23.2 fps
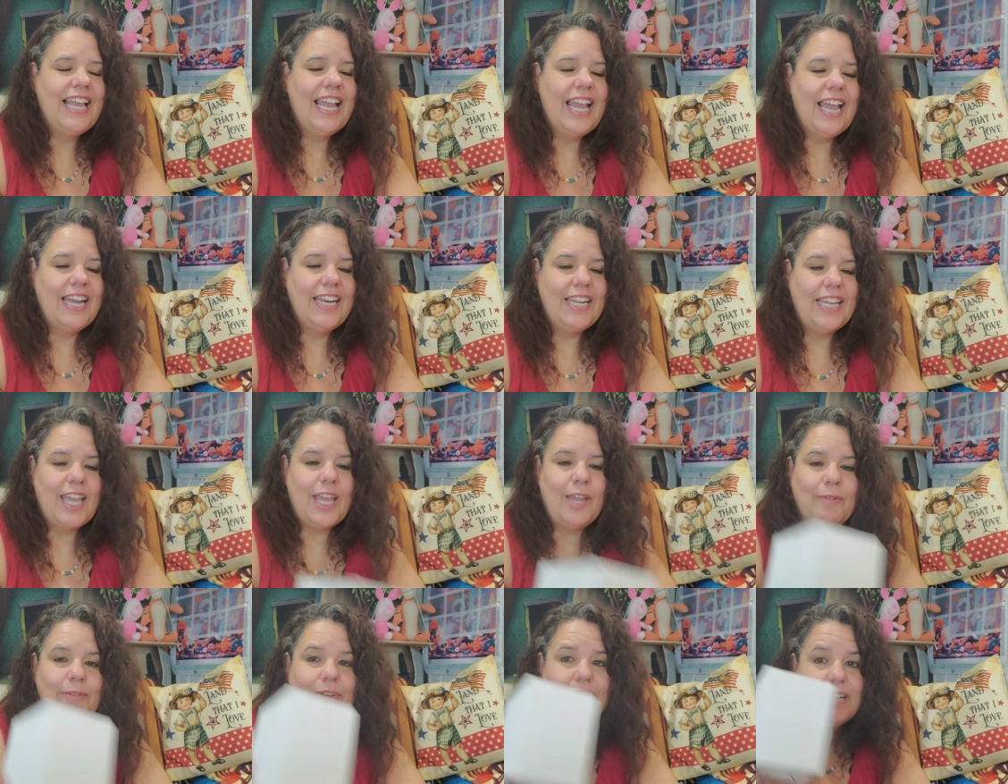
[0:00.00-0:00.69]
and it
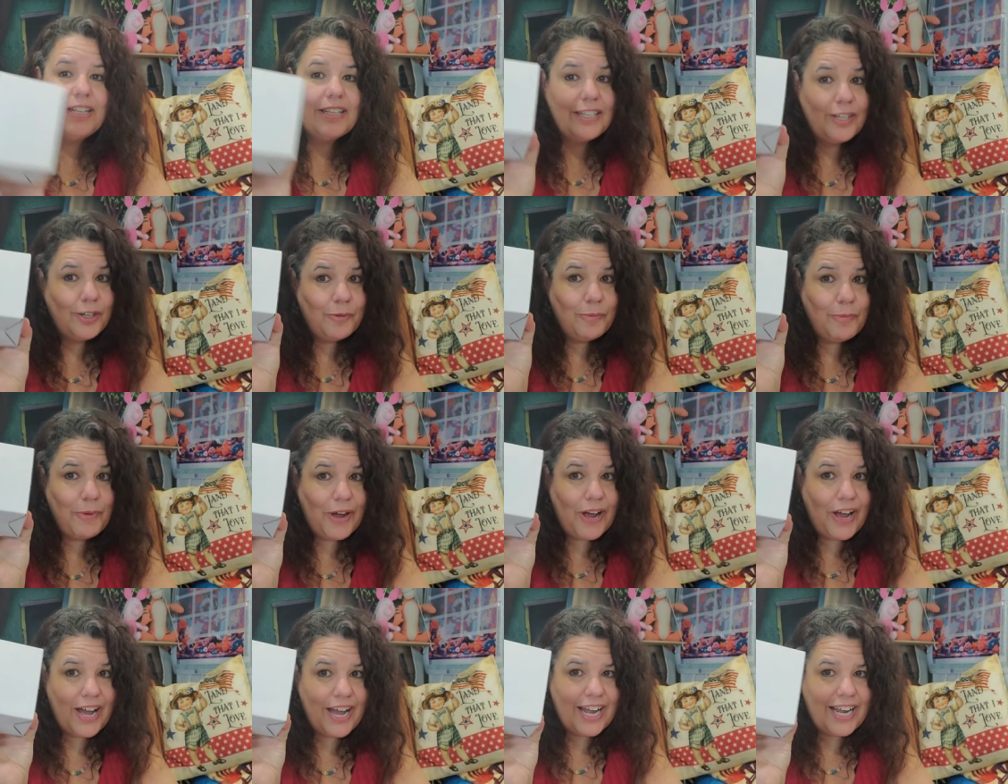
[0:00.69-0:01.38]
came in a little
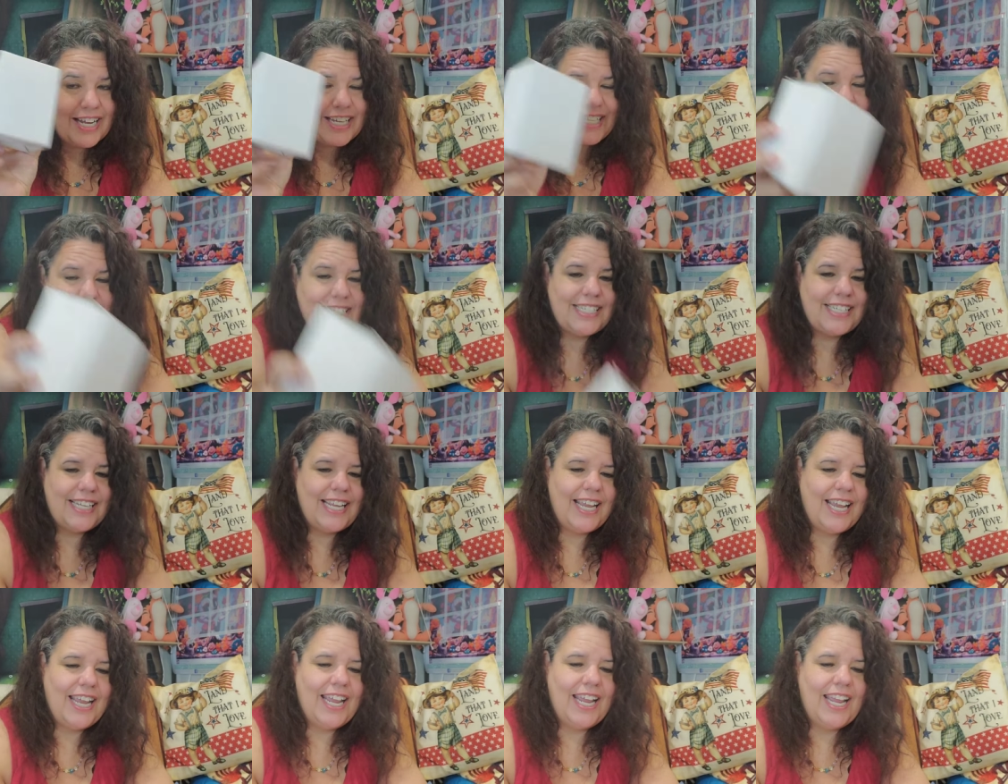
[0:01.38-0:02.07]
box,
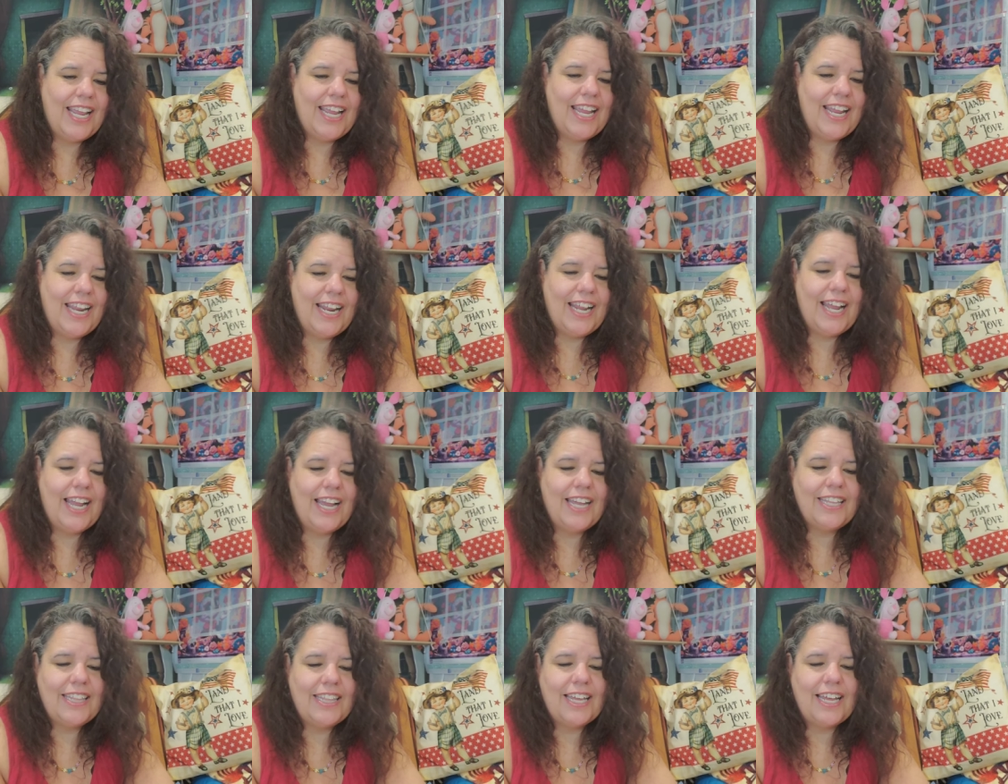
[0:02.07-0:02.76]
and
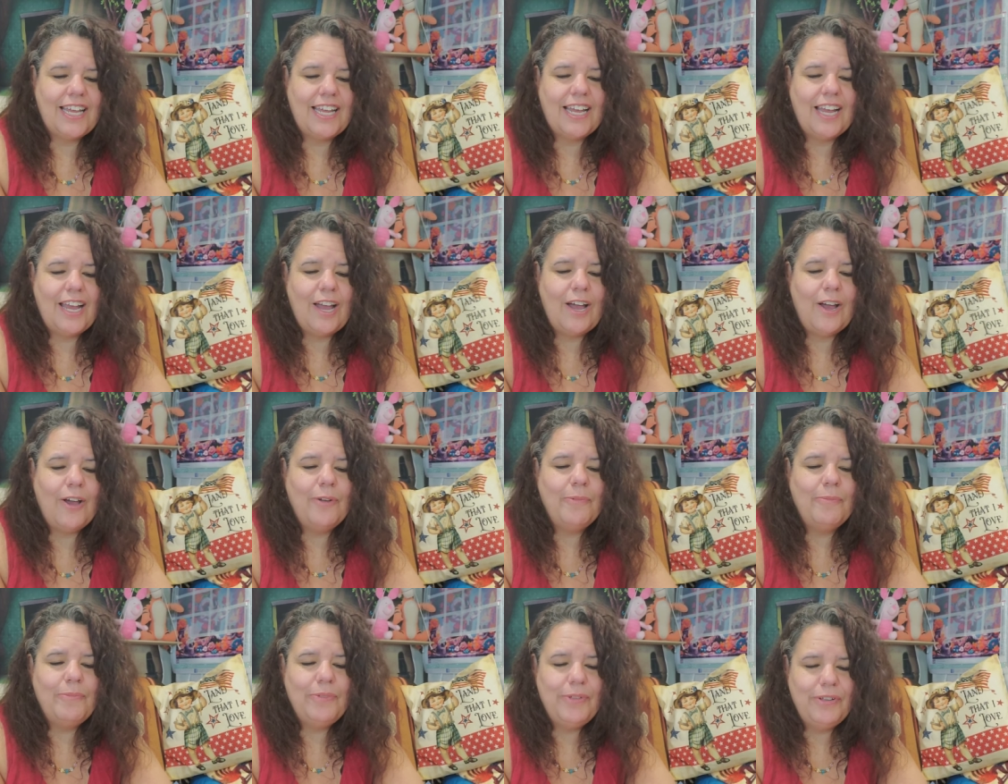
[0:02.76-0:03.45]
I thought,
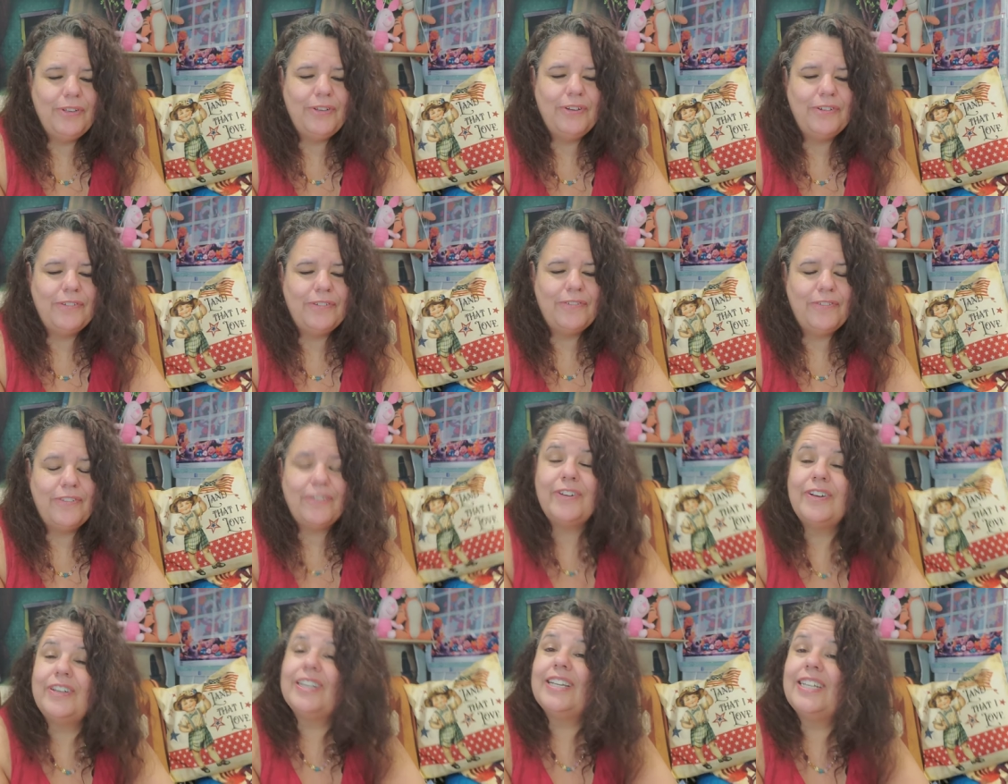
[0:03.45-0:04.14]
how
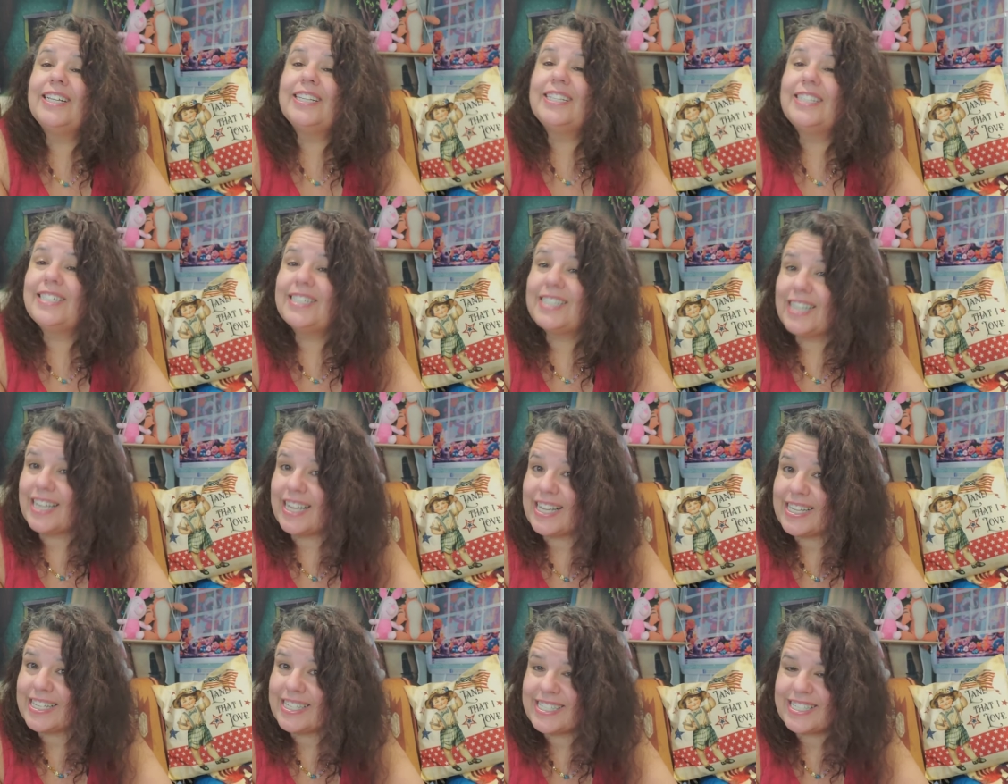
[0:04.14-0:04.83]
beautiful is
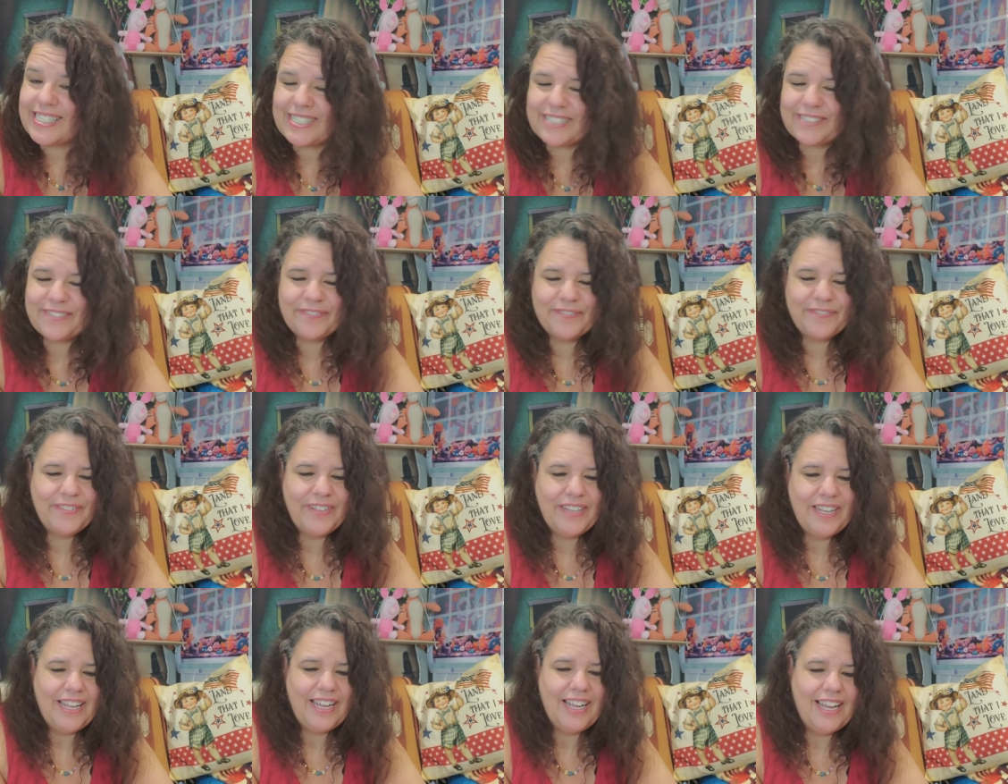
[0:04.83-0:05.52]
this?
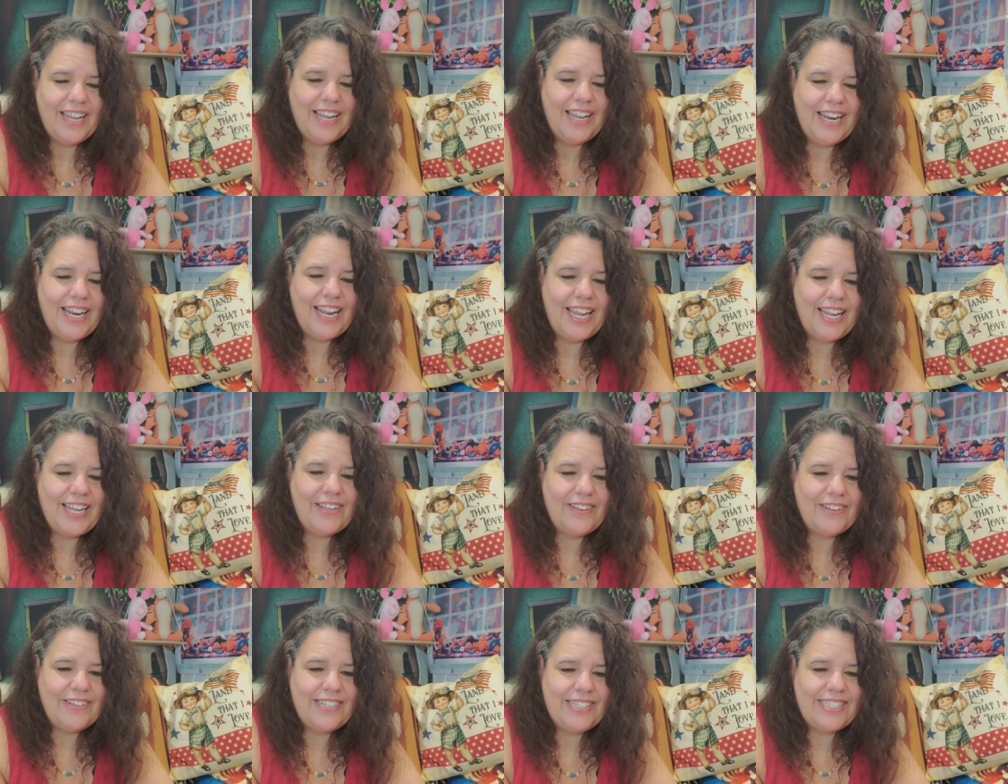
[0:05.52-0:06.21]
And I'm
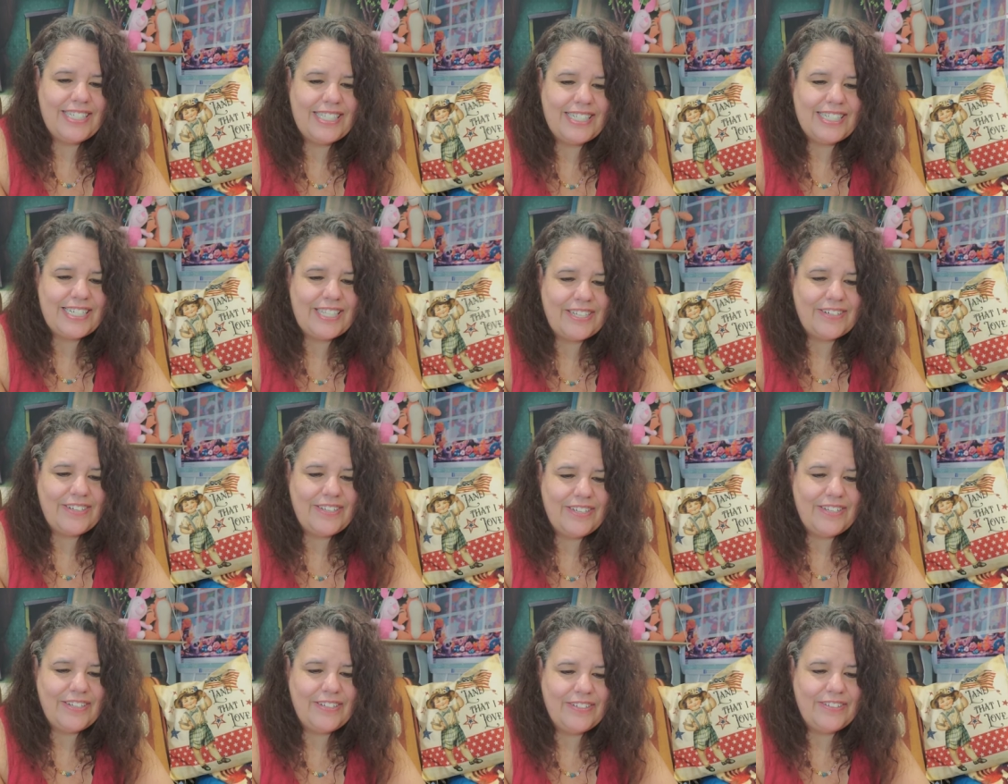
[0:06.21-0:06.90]
going to show
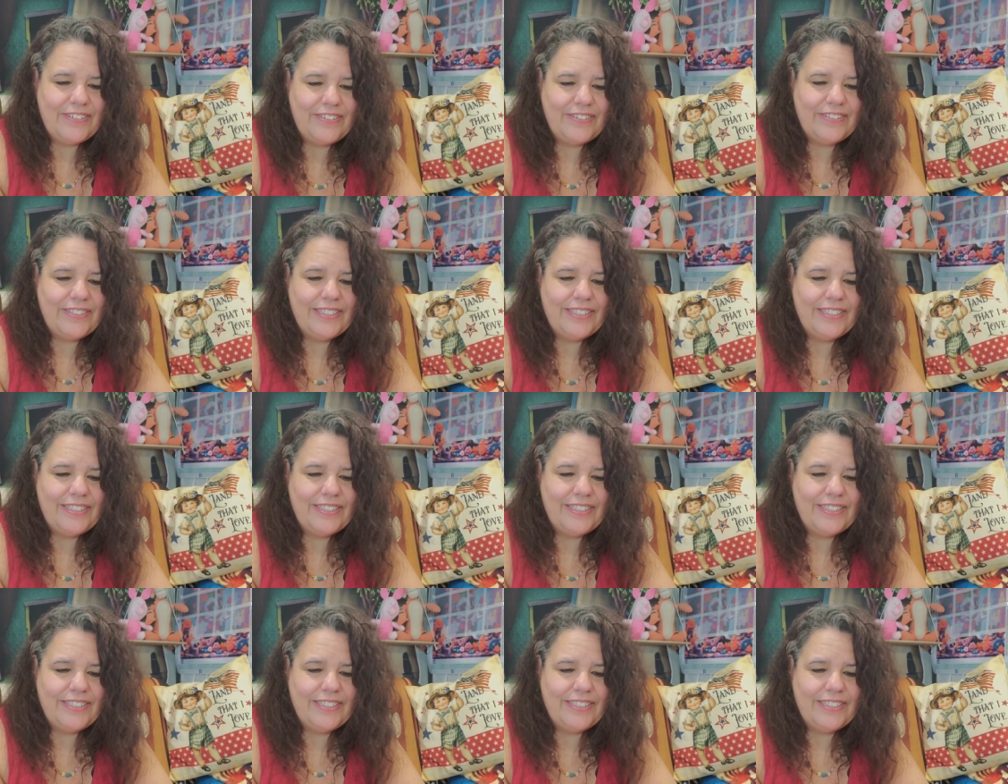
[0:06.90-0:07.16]
you.